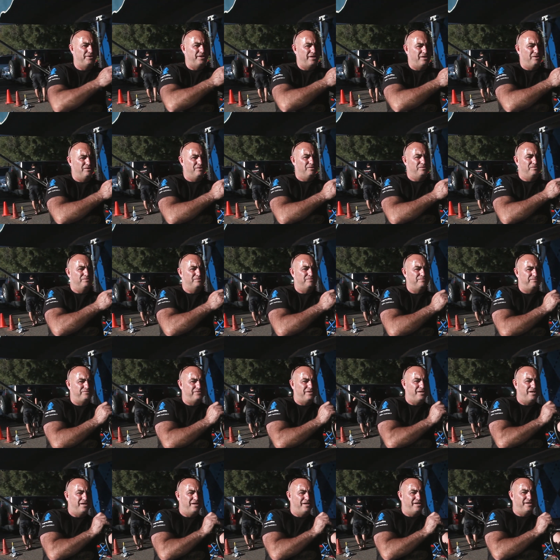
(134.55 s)
they'll
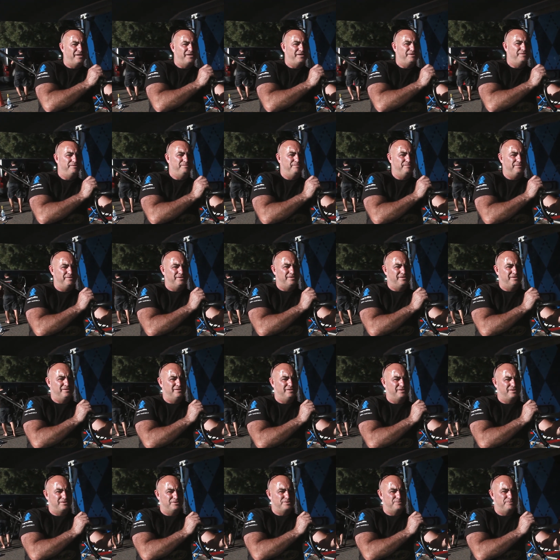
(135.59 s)
fly,
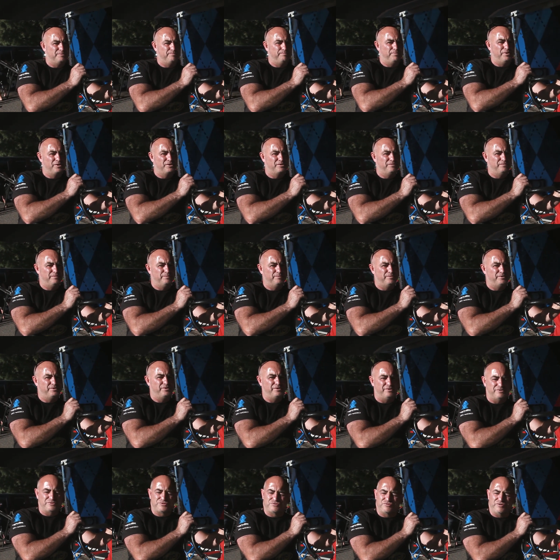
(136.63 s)
because uh, the bulk of them are
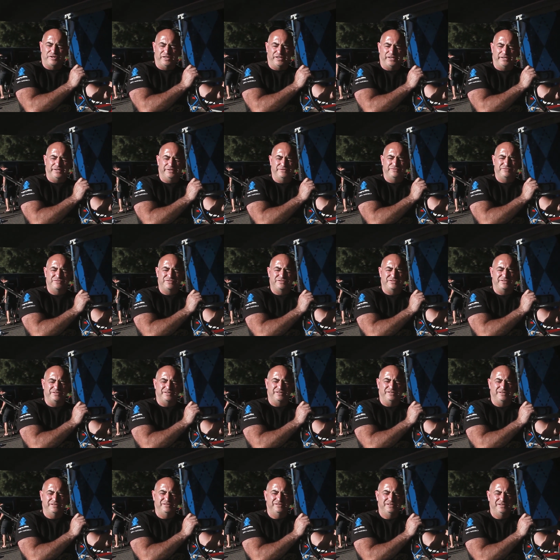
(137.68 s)
the Australians and
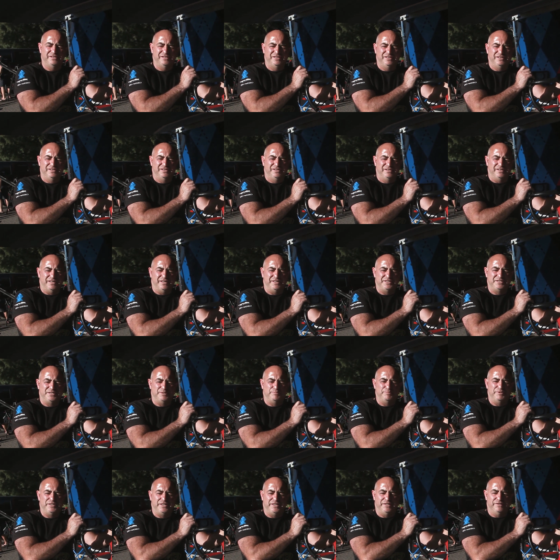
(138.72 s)
the
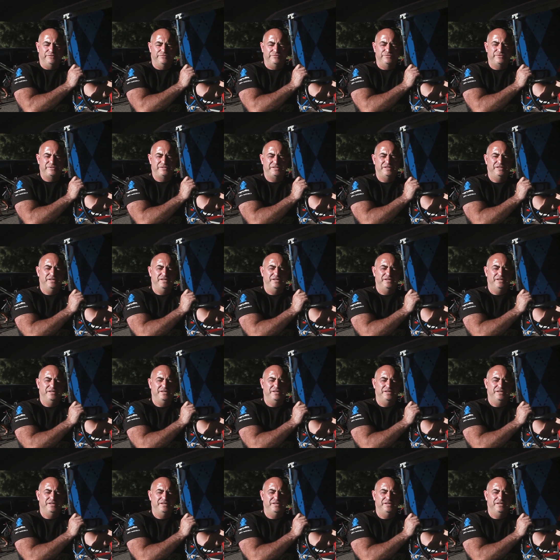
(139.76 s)
Antipodeans,